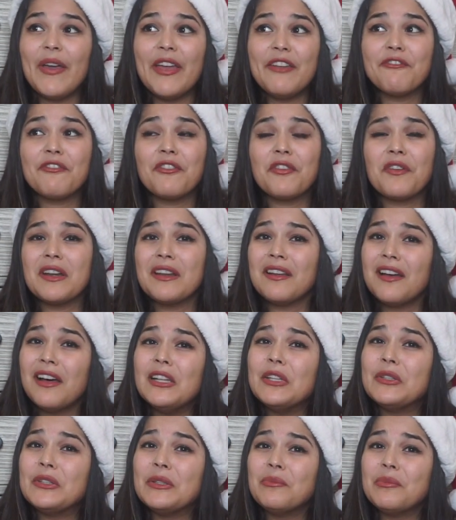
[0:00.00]
And for a
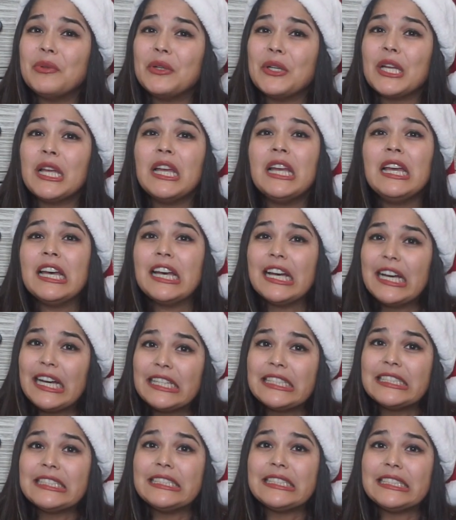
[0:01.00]
coloring book,
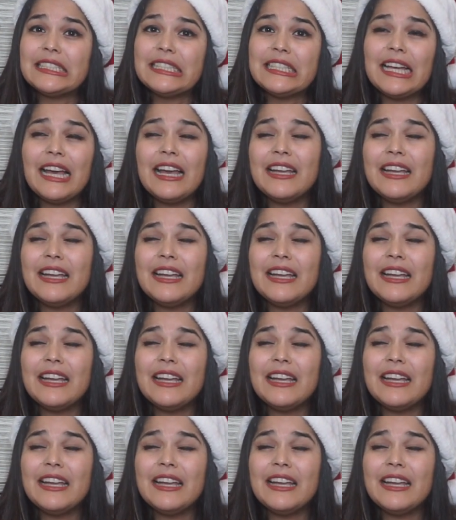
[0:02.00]
honestly,